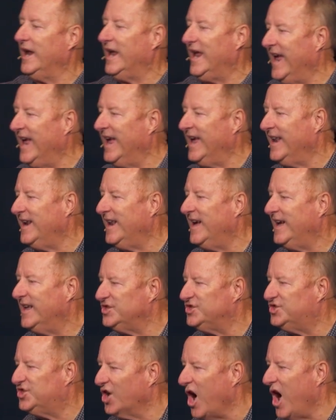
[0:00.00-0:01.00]
In
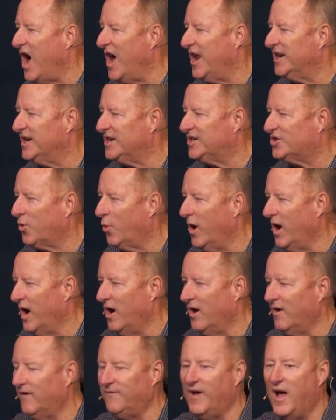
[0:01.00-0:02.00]
John
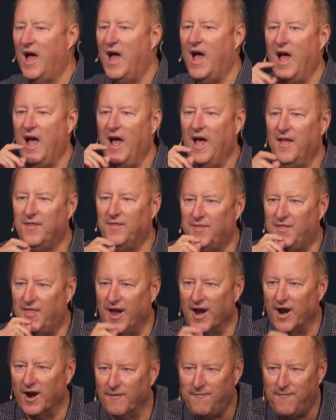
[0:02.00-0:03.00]
12,
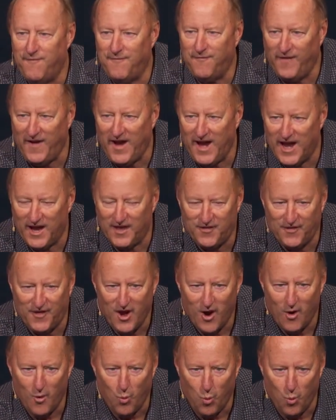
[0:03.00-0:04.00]
their faith
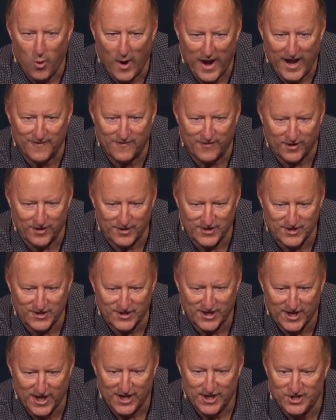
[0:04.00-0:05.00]

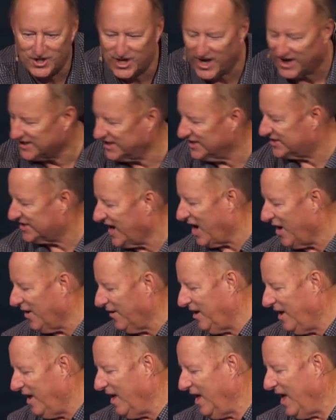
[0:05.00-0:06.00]
wavers. Check this out.
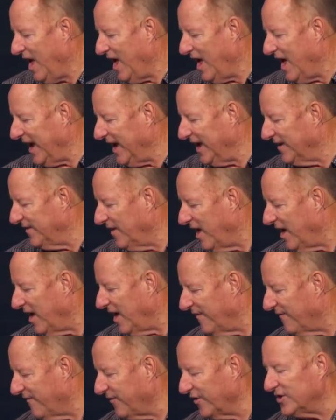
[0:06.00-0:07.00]
In
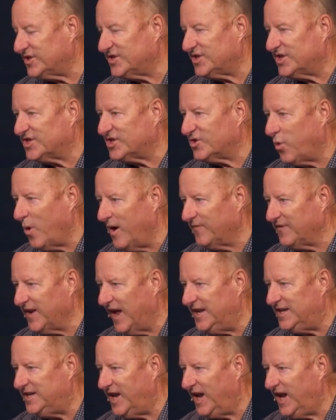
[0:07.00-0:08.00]
verses 12 to
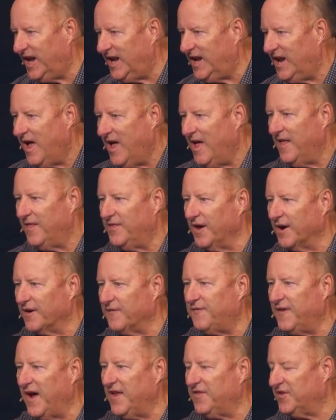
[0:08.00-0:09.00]
18, their
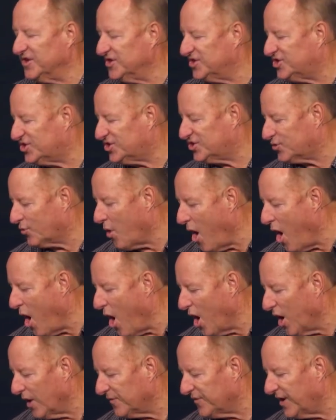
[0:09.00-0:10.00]
faith is
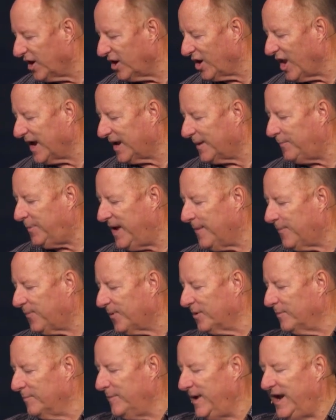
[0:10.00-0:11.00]
strong. They're like people
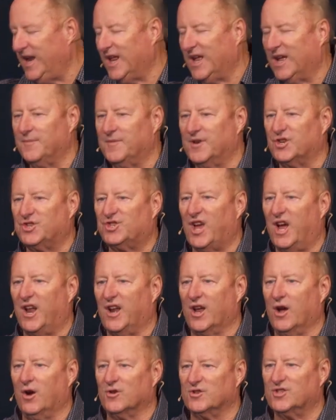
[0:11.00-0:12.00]
are meeting them. They're
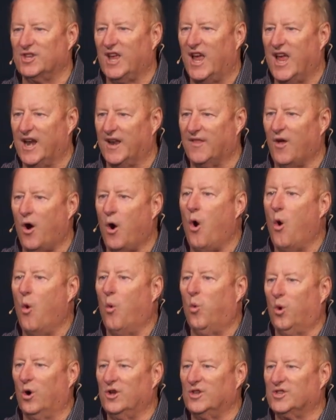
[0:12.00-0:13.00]
shouting Hosanna. The whole
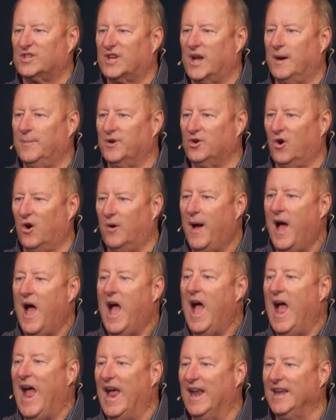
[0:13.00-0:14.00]
world's coming to them.
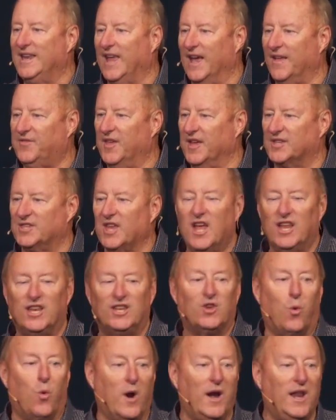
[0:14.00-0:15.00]
And get this
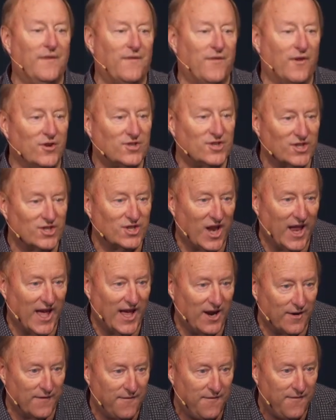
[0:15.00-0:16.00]
20 verses
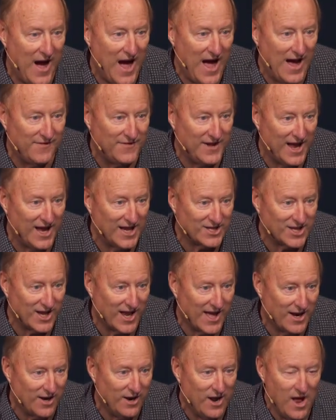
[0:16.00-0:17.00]
later, five days
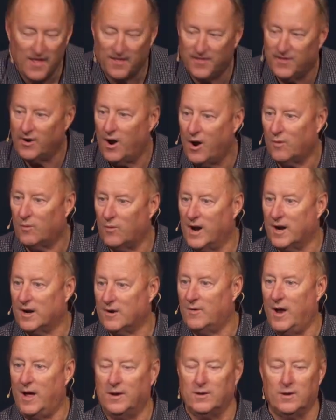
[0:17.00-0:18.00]
later, they're all running
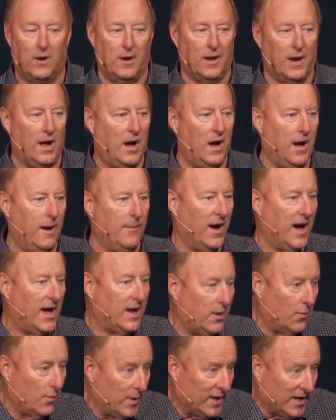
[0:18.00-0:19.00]
around going, um, I
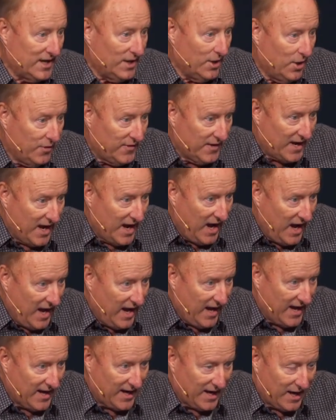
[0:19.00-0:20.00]
don't really know the guy
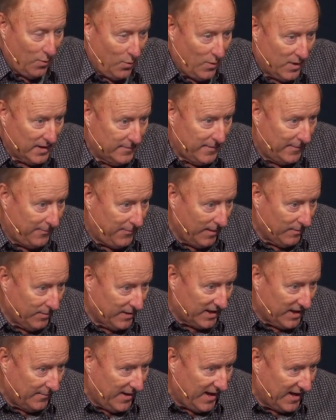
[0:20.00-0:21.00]
and I don't want to be
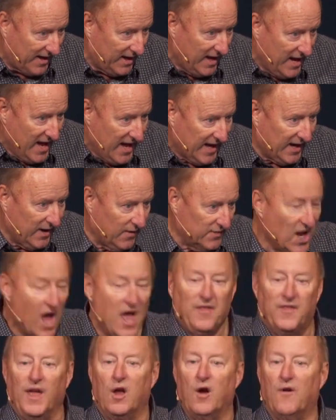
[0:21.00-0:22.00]
public about it. You know,
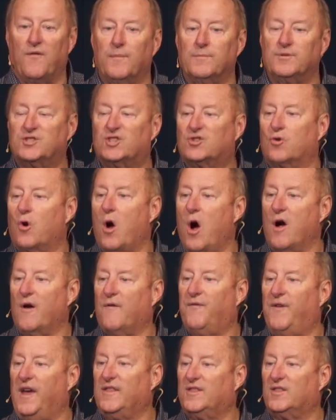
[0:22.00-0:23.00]
they go from strong
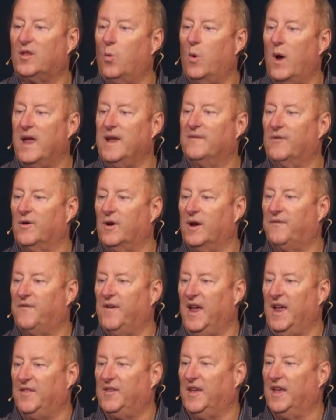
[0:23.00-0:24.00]
faith to wavering
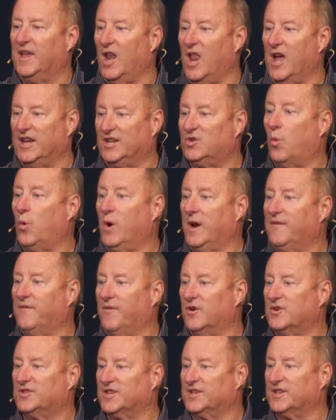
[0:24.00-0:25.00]
faith in like 20
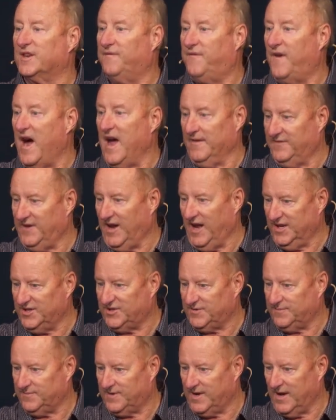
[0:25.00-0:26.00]
verses in five days,
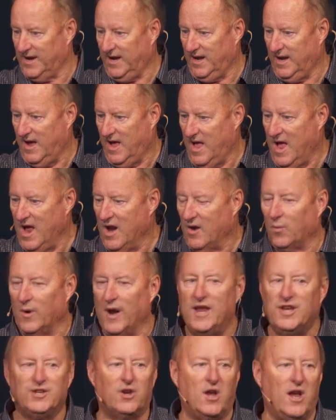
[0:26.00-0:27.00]
okay?
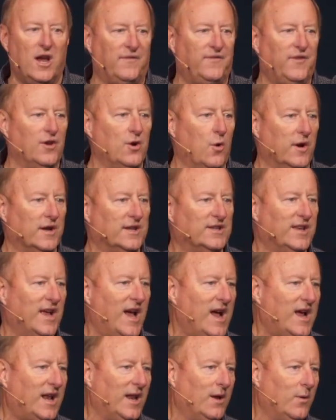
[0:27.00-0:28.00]
Raise your hand if you know
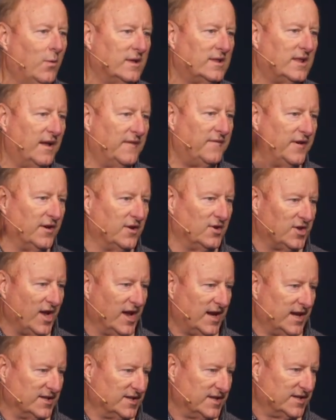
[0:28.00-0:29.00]
exactly what that feels like
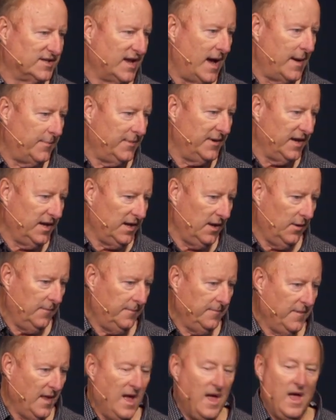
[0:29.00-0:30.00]
because it's happened to you.
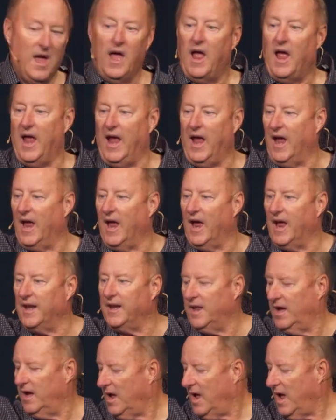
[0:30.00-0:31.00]

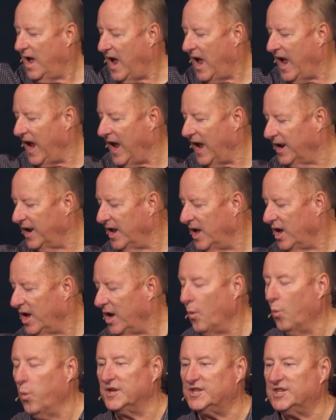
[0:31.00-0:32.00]
And, and
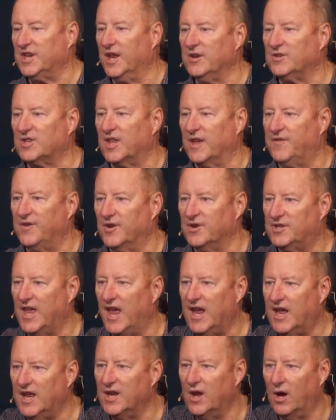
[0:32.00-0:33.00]
what's interesting, if you're
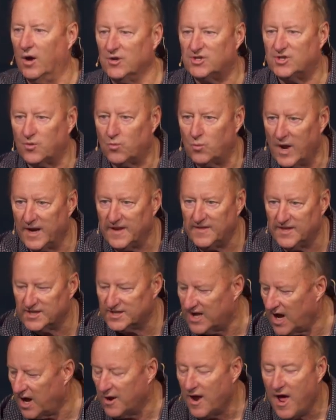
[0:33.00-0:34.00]
taking notes, write this
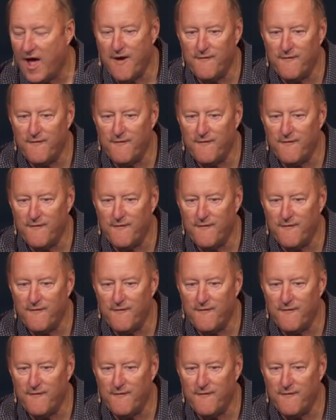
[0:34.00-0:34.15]
down.